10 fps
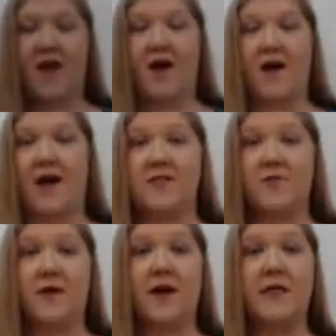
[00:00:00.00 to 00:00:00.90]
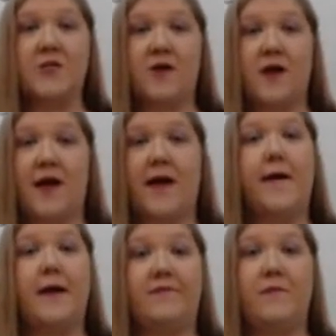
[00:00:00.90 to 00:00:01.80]
All right, so we're going to try
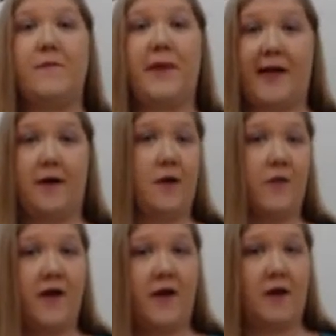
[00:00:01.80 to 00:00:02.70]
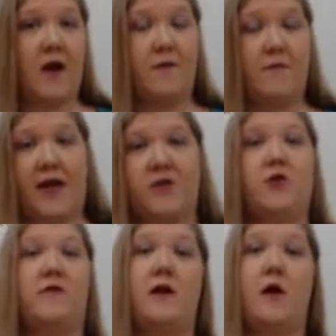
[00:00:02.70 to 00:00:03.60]
an even bigger number here and make
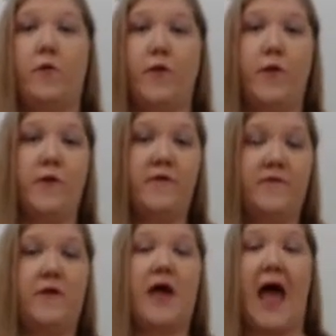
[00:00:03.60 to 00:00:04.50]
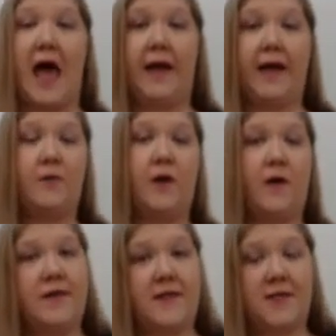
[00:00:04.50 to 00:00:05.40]
sure that our rule for adding up
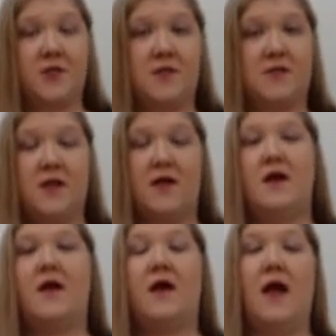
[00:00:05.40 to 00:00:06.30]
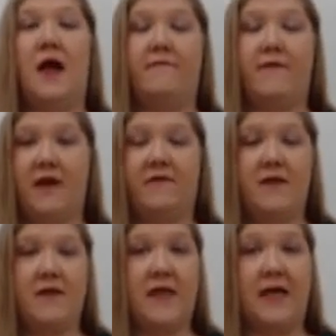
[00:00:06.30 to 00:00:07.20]
all the digits and
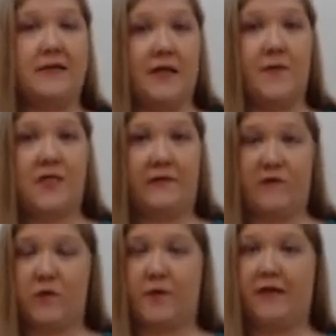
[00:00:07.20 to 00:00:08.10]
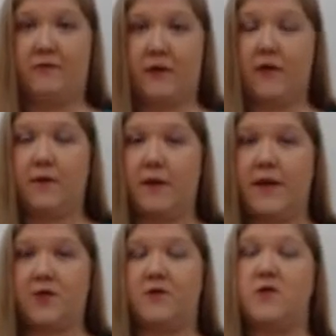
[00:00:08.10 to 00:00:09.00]
verifying that that sum is divisible by 3. We're going to
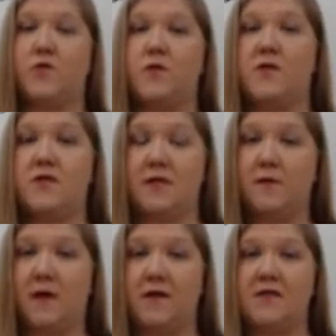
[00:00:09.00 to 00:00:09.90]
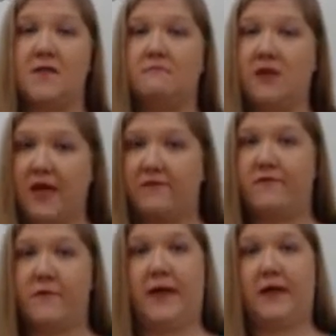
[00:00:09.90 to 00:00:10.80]
make sure this rule still works even
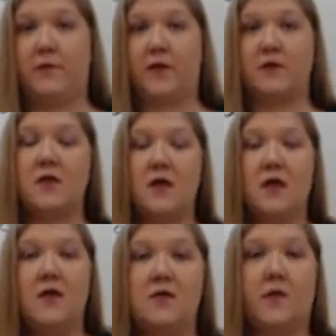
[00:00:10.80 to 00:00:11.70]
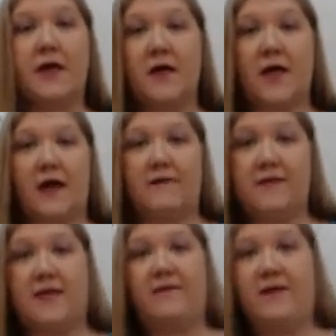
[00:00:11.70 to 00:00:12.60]
for big numbers. So here I have a
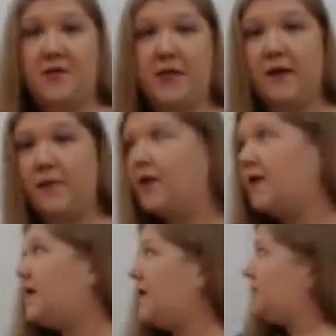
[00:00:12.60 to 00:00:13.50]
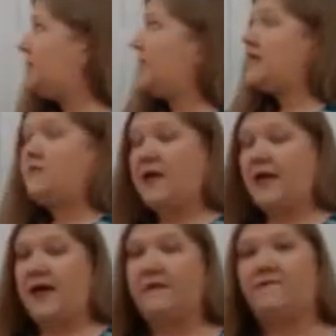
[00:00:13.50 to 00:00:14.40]
7-digit number,
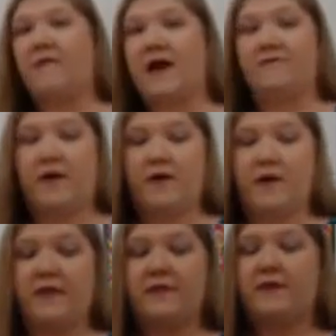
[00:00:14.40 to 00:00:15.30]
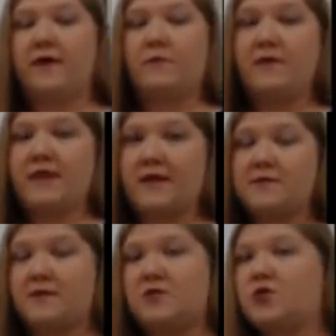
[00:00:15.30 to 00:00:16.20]

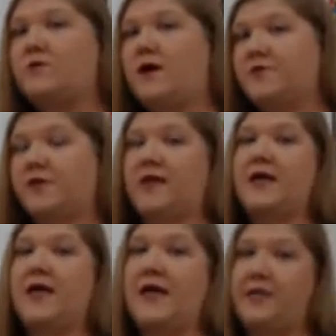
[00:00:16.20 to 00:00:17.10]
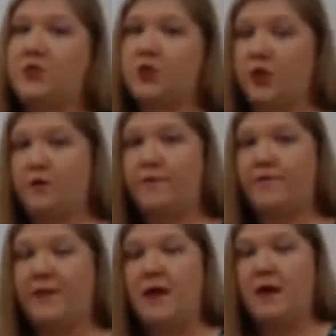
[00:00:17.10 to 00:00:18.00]
6,531,282.
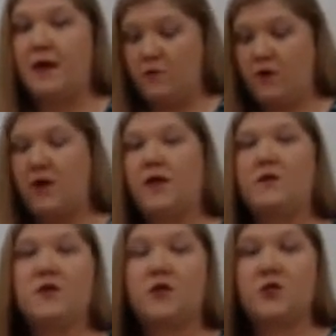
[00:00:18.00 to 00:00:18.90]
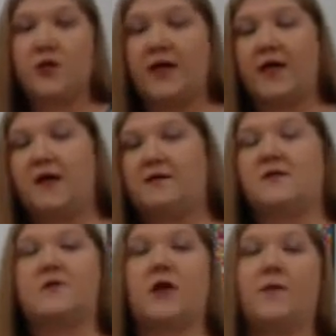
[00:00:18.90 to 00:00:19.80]
We're going to use our trick
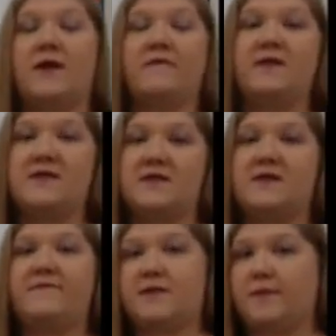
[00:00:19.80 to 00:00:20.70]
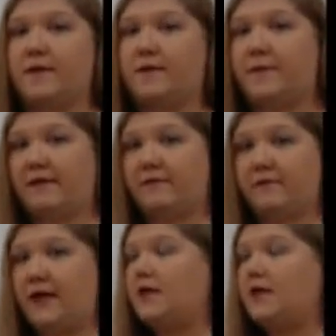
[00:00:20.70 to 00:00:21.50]
to determine if this is divisible by 3.